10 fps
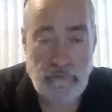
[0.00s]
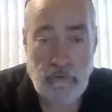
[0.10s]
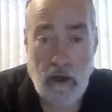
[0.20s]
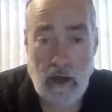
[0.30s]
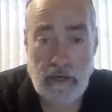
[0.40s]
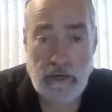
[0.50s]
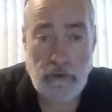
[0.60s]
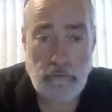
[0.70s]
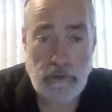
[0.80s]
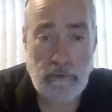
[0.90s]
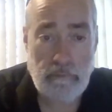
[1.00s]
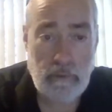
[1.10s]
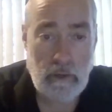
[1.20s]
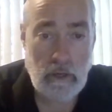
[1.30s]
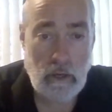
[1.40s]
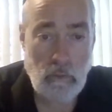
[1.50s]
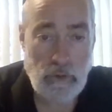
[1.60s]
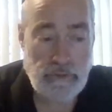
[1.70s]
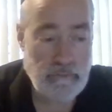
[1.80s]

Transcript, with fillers: his Sefer High Karim,